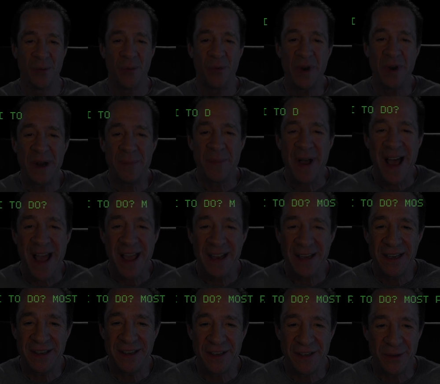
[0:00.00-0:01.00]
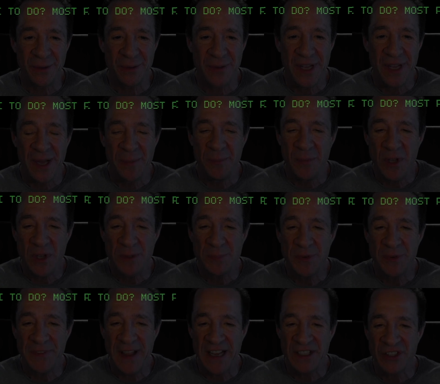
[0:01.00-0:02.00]
What am I to do? Most
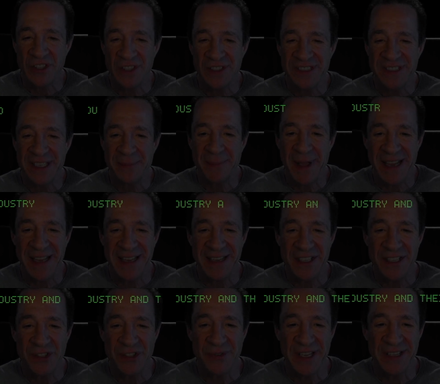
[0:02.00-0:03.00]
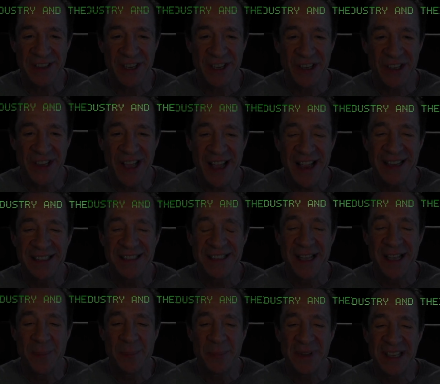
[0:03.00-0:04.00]
professionals in my industry and their clients
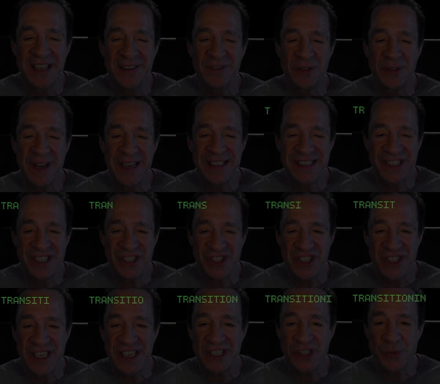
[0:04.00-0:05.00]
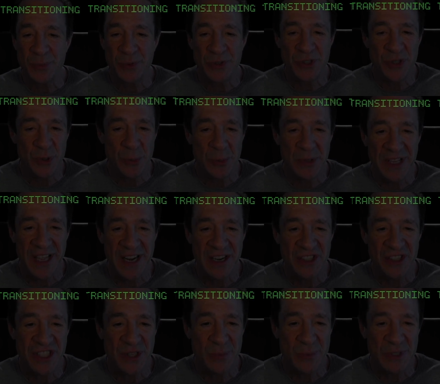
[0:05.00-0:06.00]
believe transitioning to renewable energy